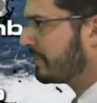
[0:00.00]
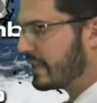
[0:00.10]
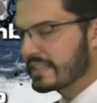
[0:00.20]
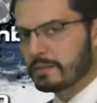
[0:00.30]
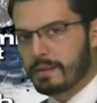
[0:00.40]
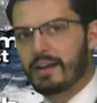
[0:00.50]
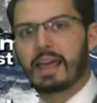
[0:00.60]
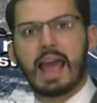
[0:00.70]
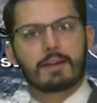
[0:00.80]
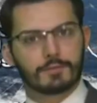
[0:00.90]
that's
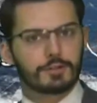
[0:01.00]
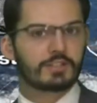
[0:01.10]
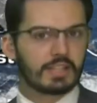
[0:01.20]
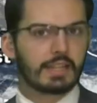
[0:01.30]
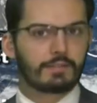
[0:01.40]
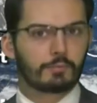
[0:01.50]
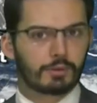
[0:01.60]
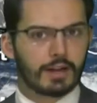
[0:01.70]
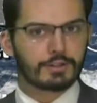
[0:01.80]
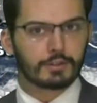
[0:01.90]
about average sea level
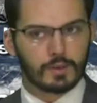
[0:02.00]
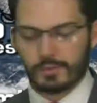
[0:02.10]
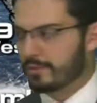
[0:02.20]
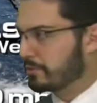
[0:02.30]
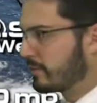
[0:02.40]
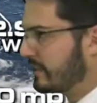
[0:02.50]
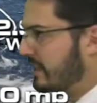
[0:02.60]
pressure, what we would normally